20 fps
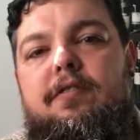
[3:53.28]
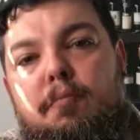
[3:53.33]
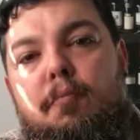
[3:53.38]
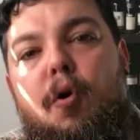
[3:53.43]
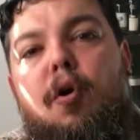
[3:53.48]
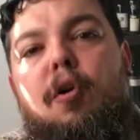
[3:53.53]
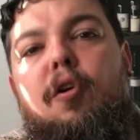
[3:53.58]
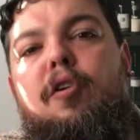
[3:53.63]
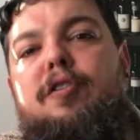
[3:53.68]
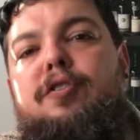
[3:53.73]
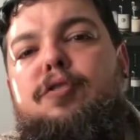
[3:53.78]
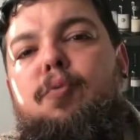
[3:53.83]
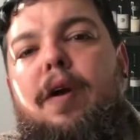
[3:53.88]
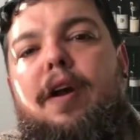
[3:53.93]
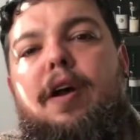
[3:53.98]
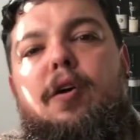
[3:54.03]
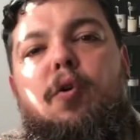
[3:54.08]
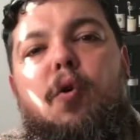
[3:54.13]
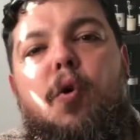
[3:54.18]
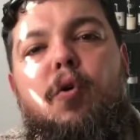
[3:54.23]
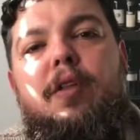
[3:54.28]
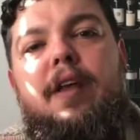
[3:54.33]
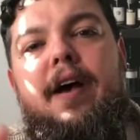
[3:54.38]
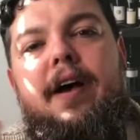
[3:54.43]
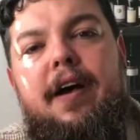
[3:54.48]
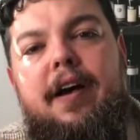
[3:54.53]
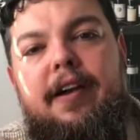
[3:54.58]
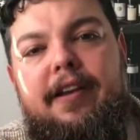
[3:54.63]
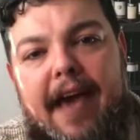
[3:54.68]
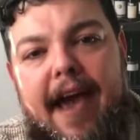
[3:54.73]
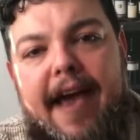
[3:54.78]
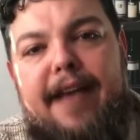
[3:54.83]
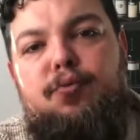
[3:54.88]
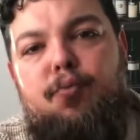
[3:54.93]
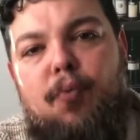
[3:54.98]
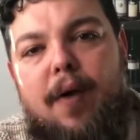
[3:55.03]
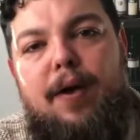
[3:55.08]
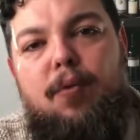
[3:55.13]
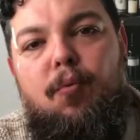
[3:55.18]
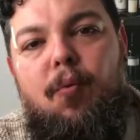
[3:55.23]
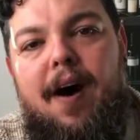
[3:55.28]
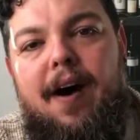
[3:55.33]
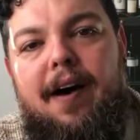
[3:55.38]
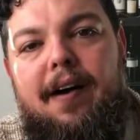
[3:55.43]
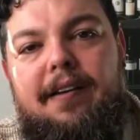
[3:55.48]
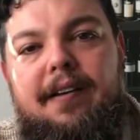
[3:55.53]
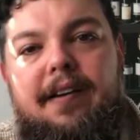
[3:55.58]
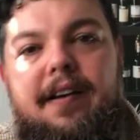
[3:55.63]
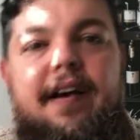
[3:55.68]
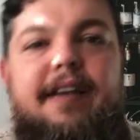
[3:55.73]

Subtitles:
Merlot is what I call a gateway wine.